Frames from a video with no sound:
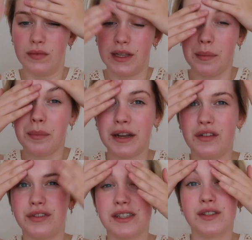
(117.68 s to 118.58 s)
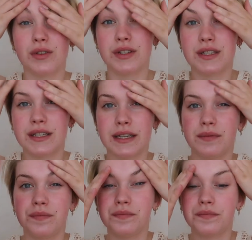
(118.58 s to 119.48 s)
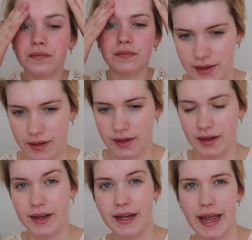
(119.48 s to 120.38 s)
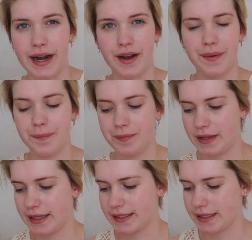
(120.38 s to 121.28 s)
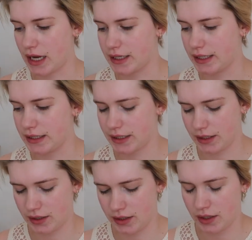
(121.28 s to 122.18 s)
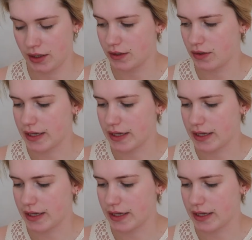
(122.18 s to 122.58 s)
it benefits your skin. There, that's that. So